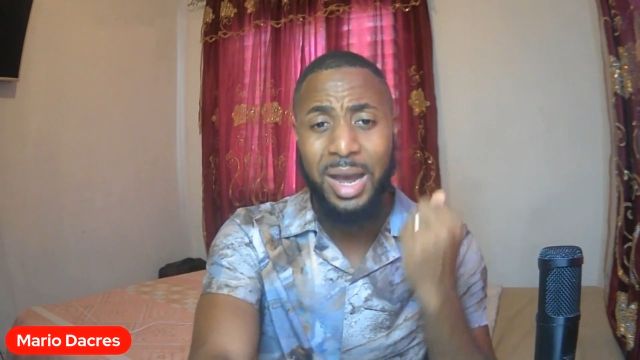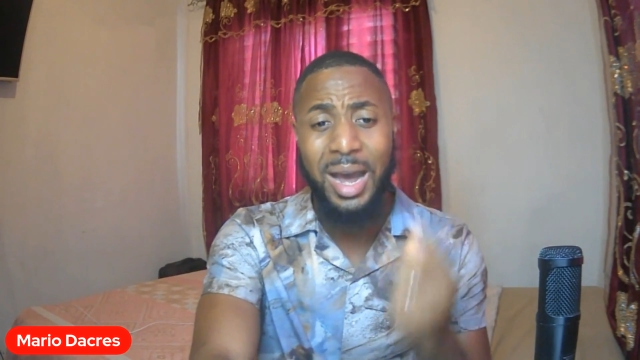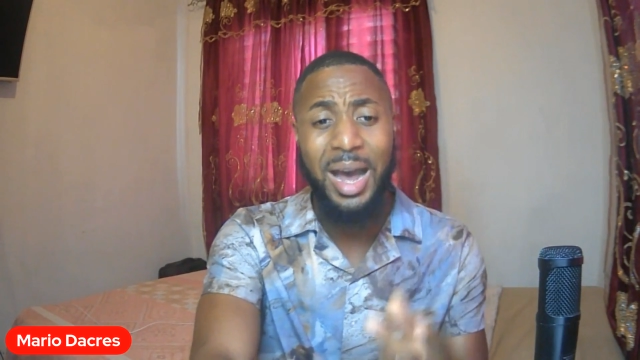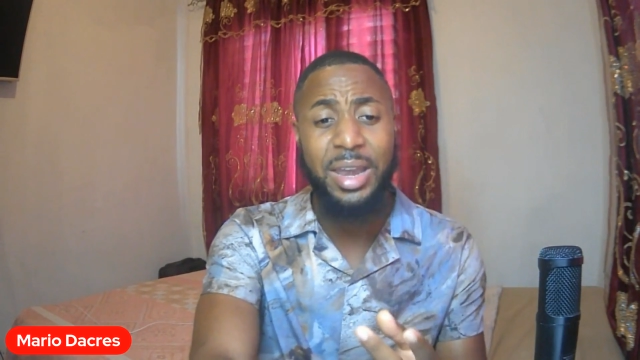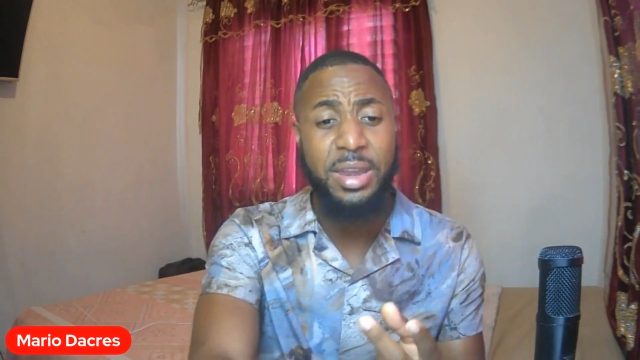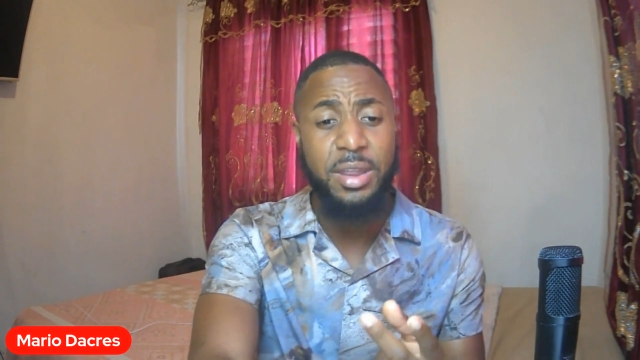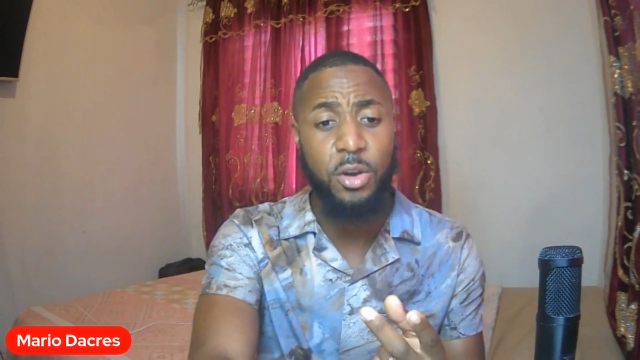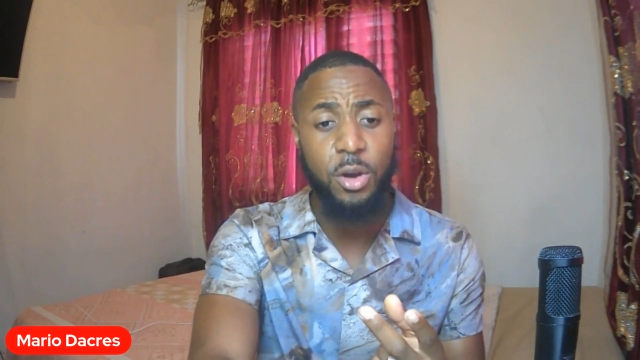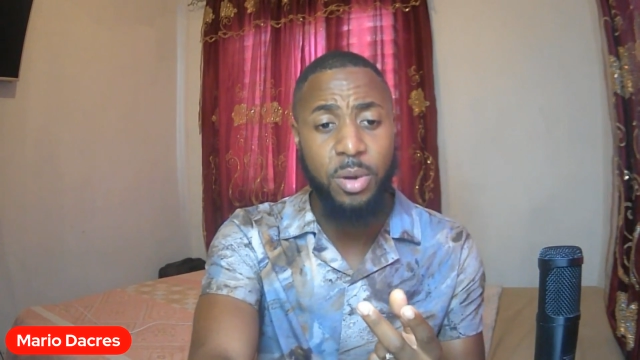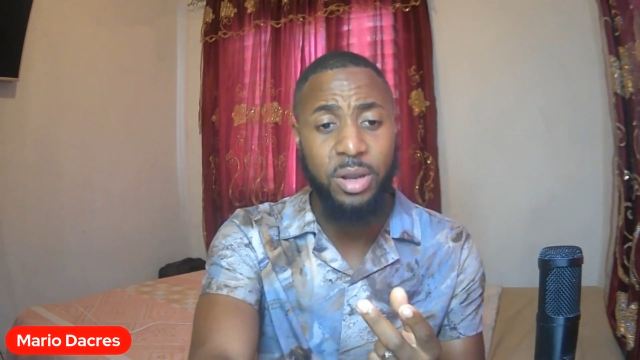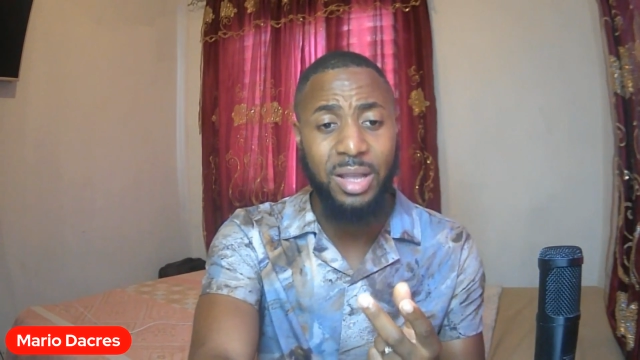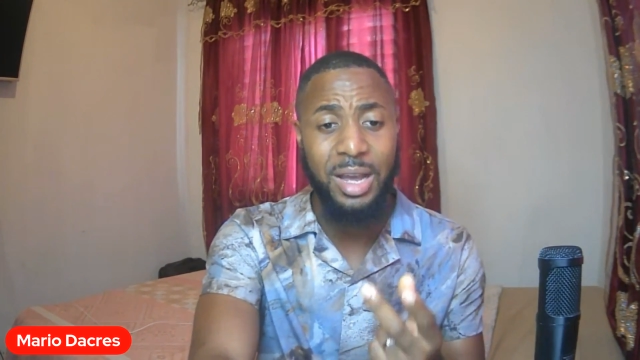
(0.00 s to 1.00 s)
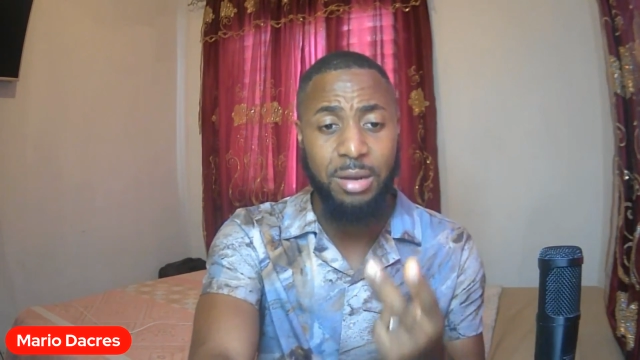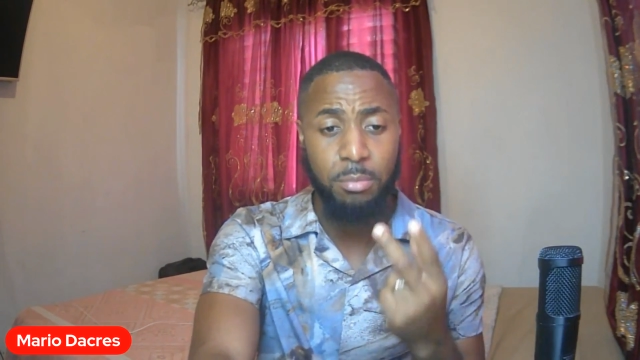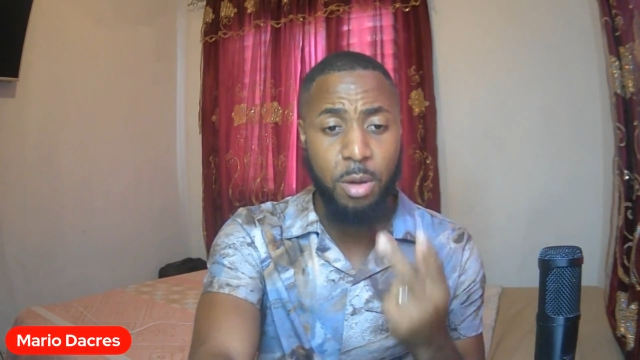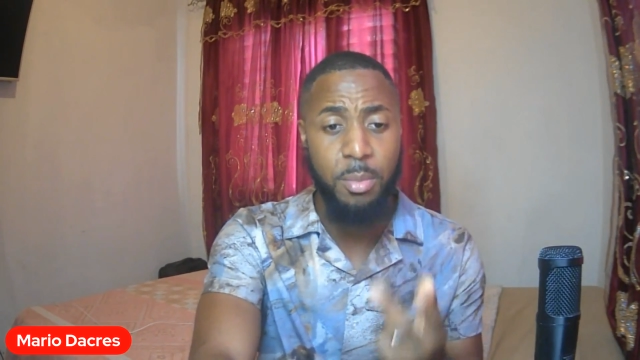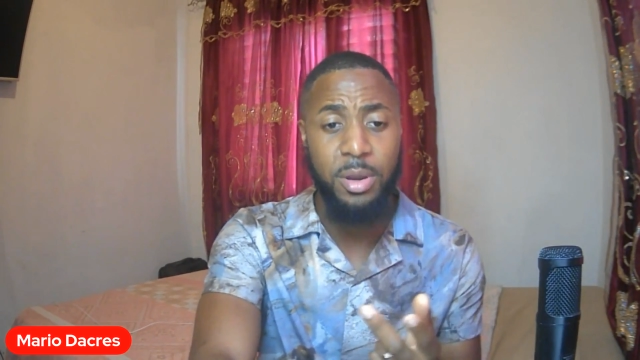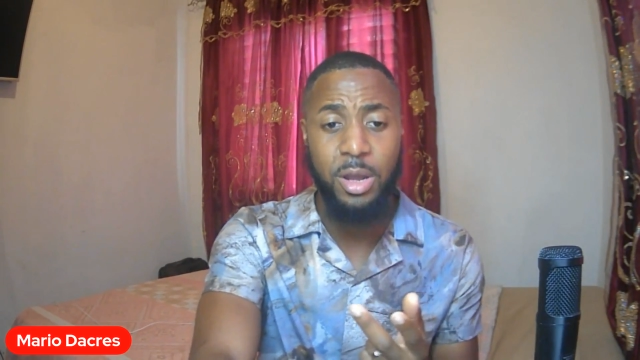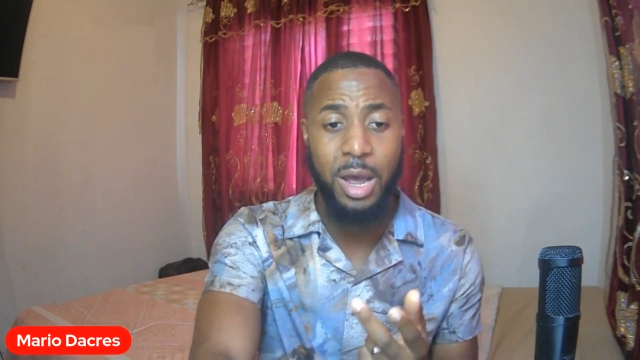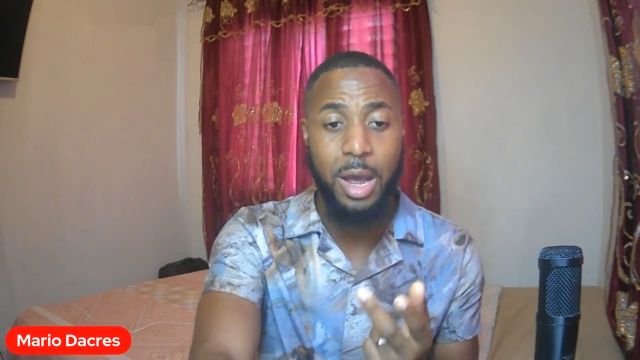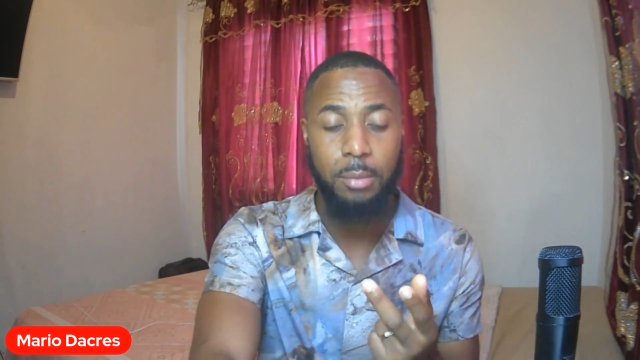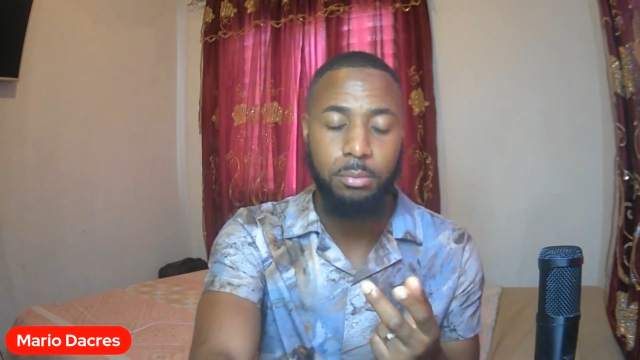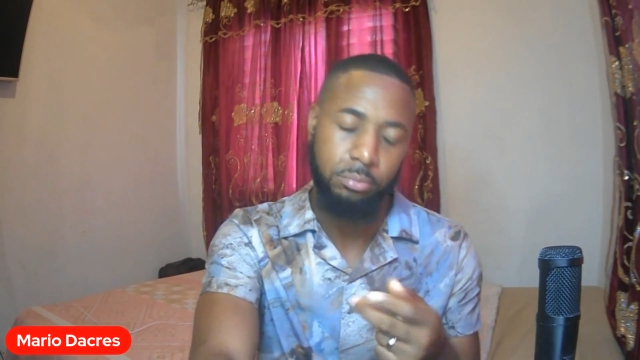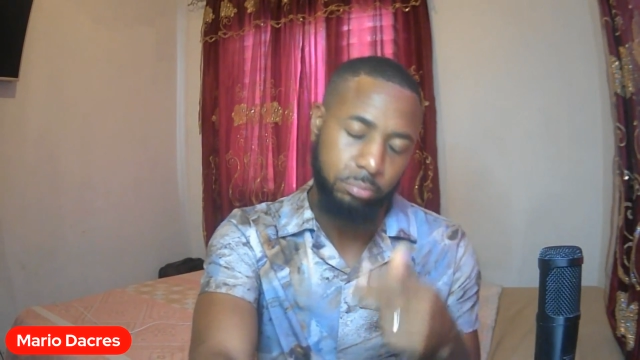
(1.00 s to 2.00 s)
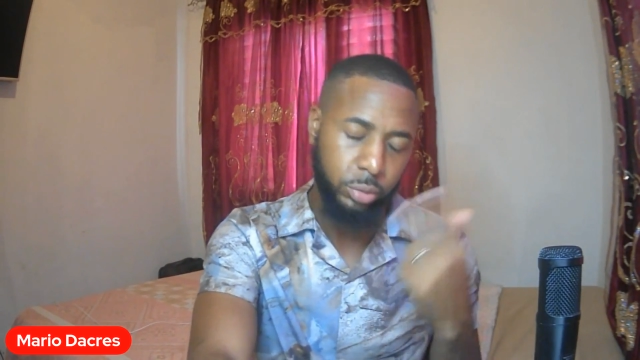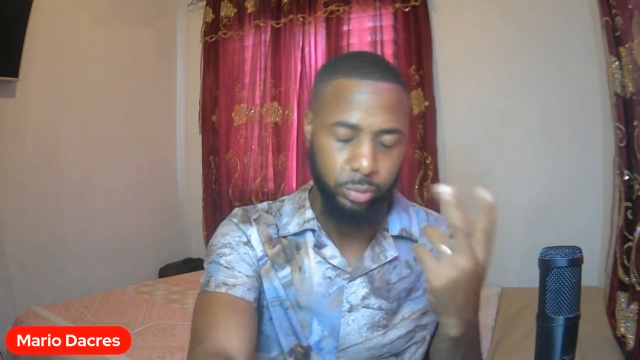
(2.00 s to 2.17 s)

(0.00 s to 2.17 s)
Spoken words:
and Neco at Birmingham.